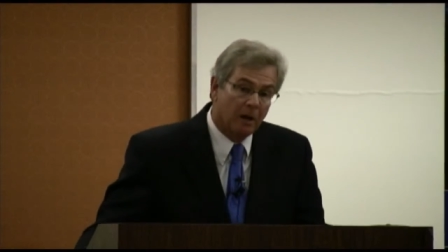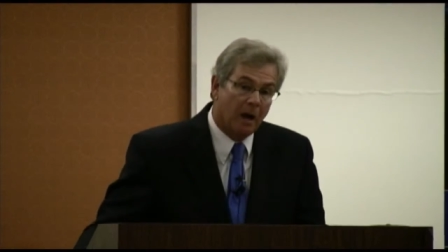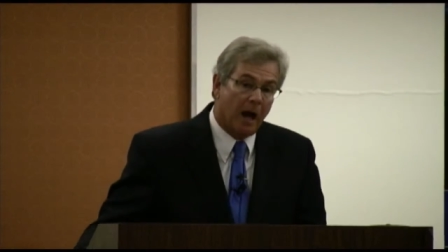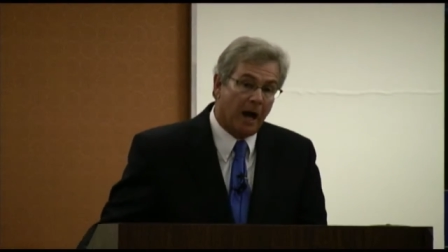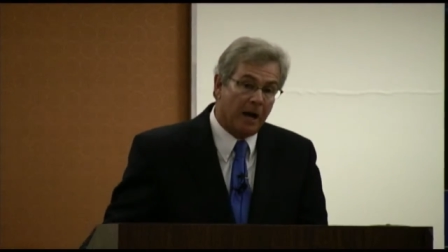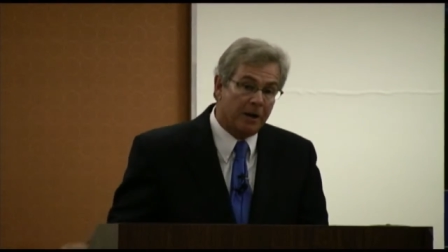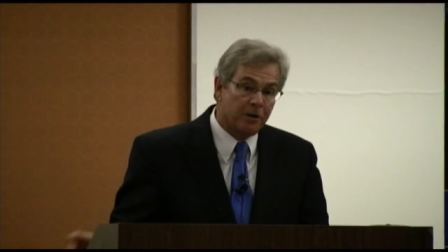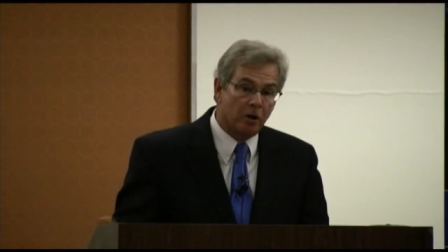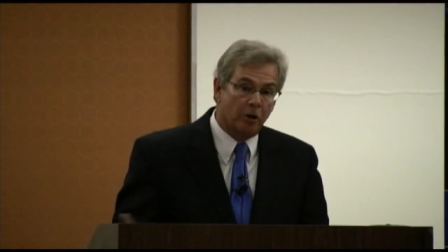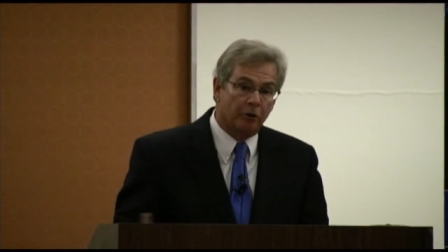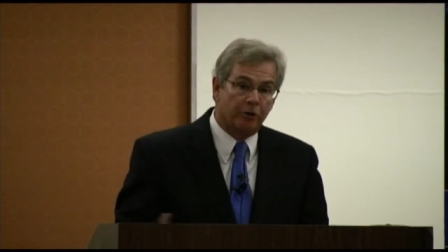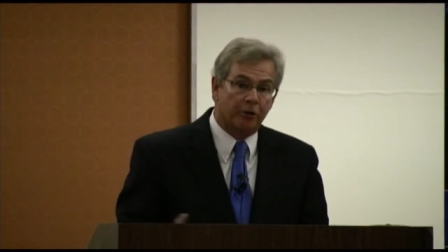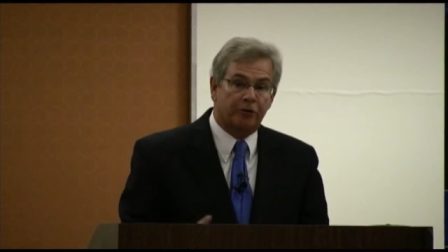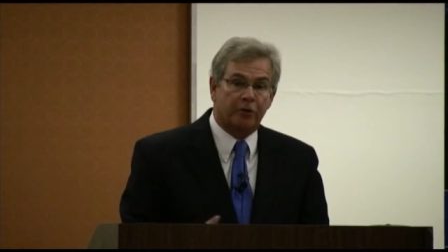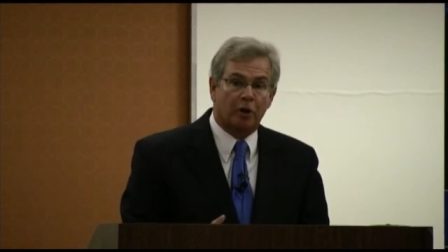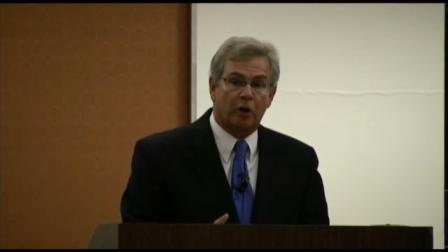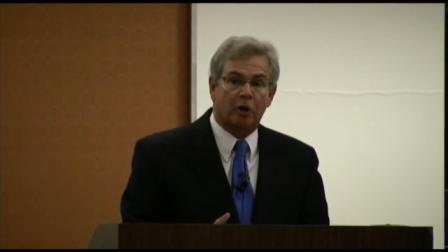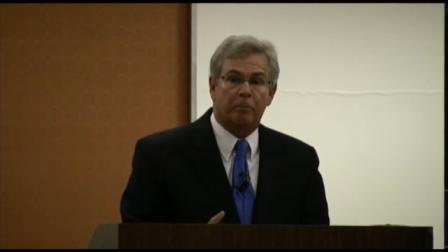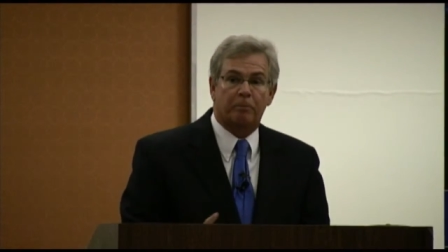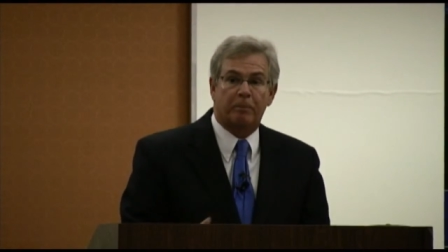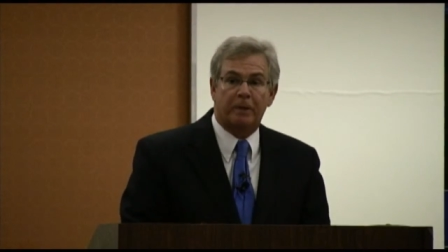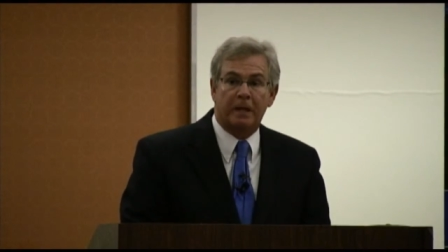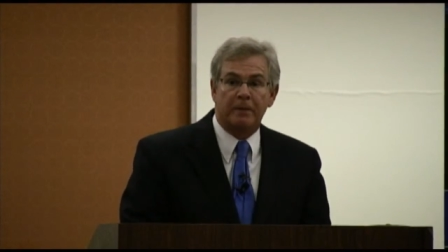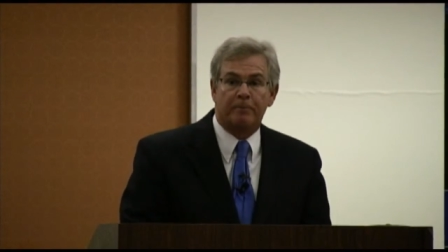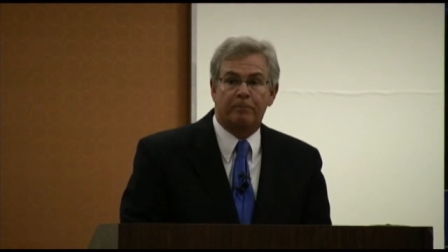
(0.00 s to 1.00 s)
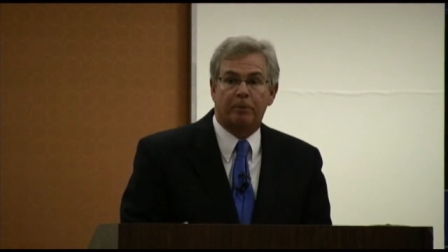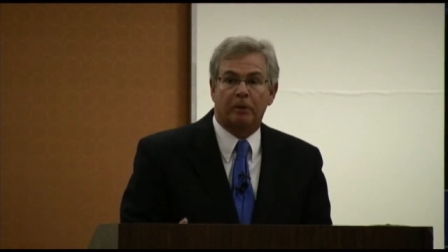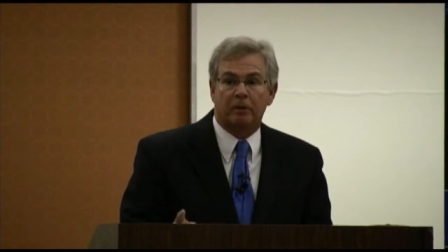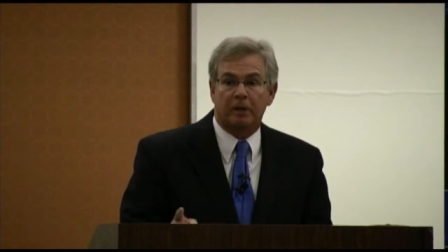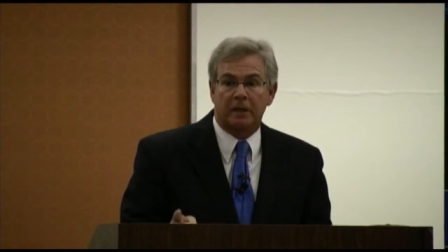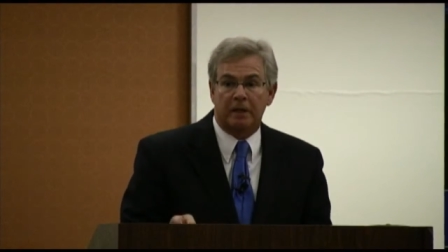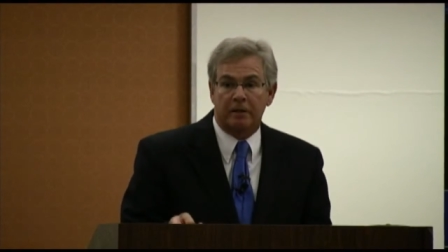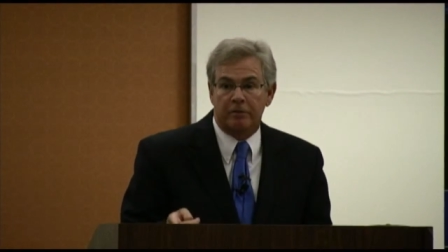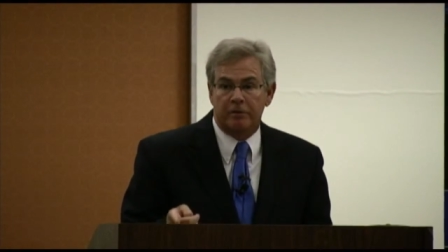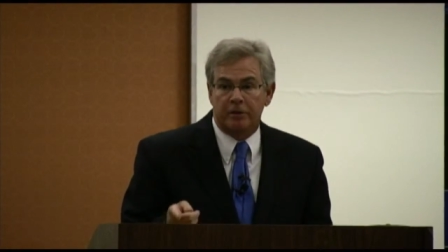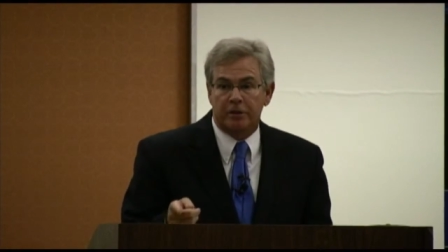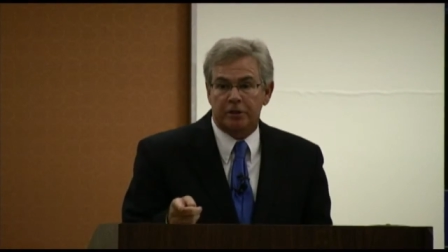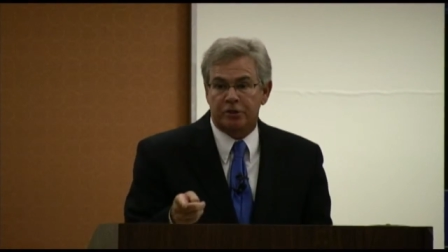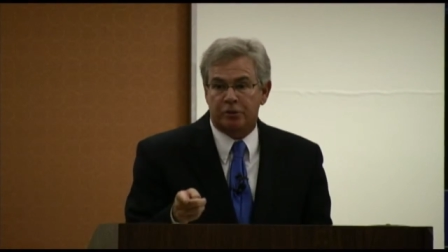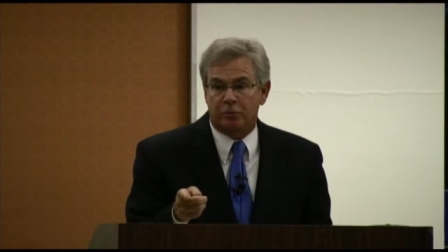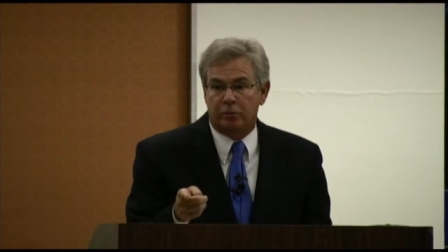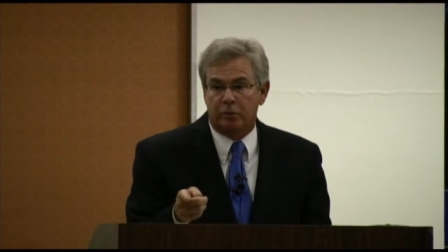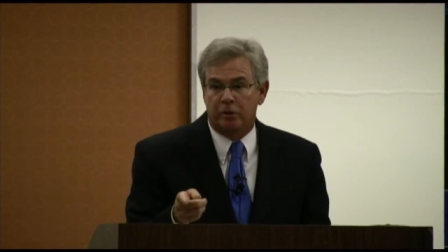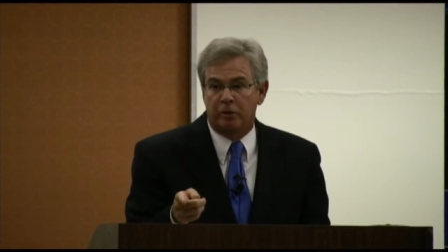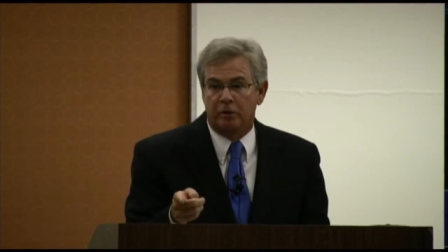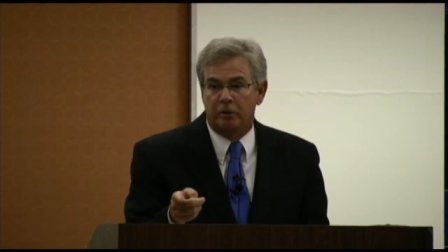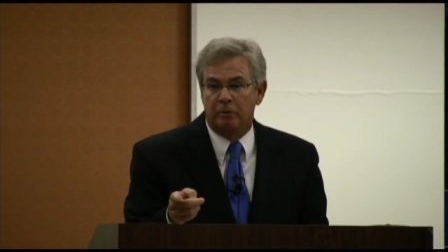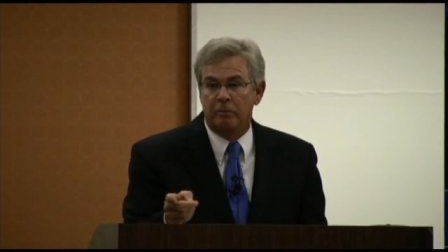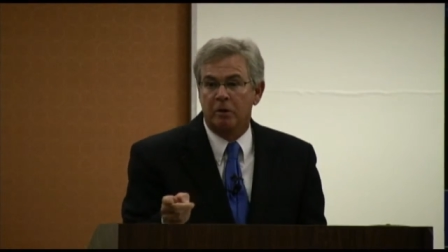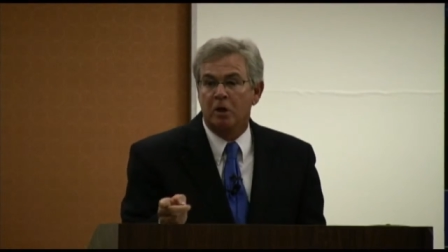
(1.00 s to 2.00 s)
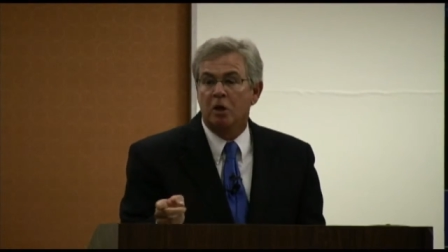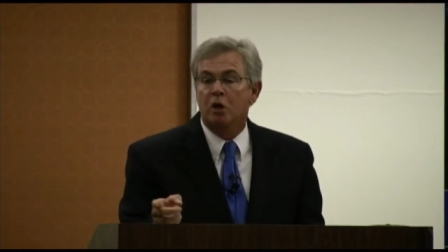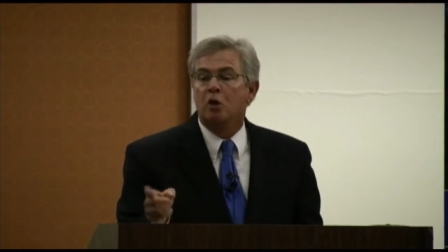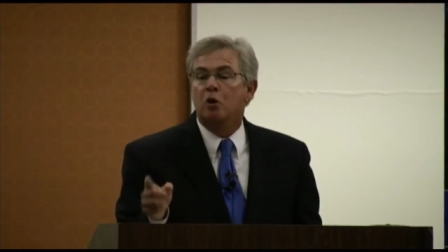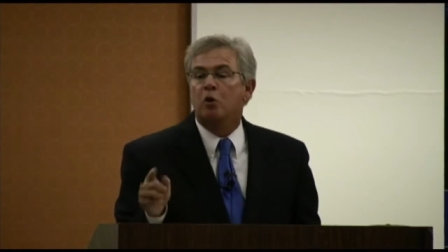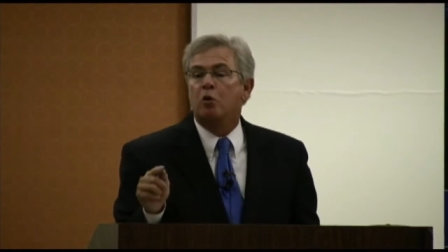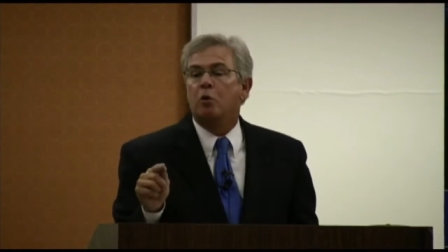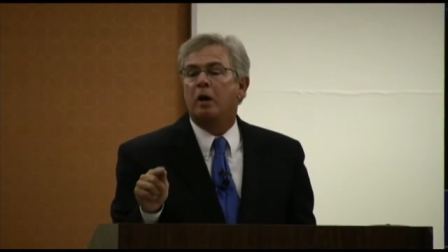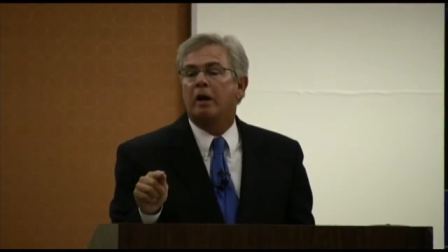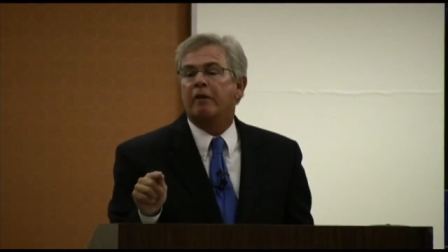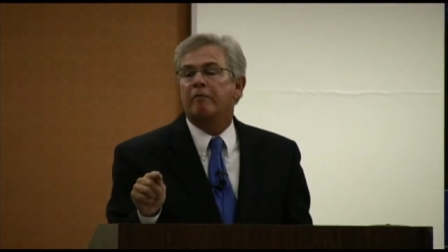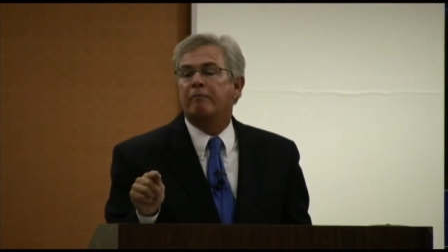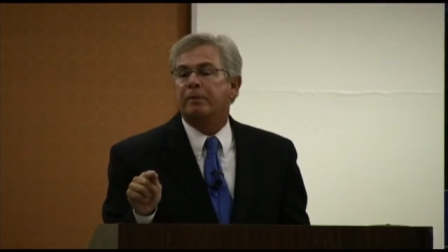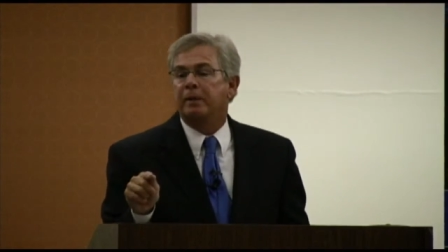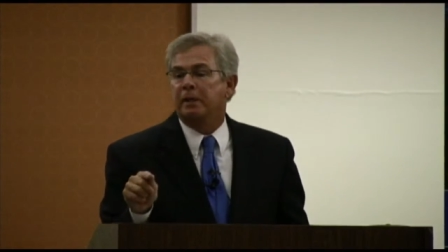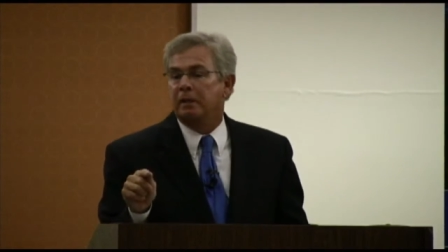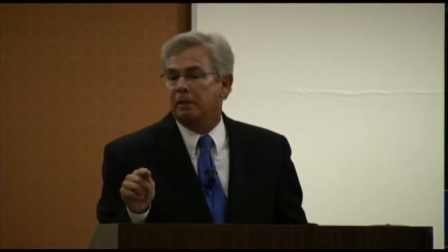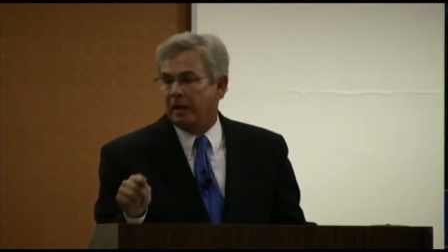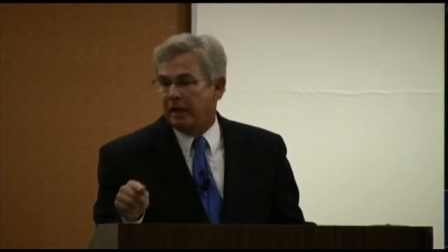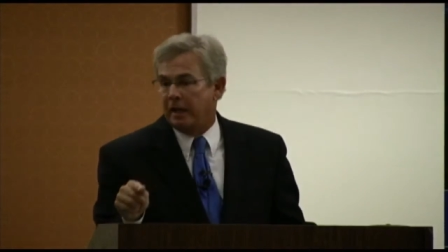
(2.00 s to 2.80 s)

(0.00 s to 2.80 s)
I know that there are people in this room who have been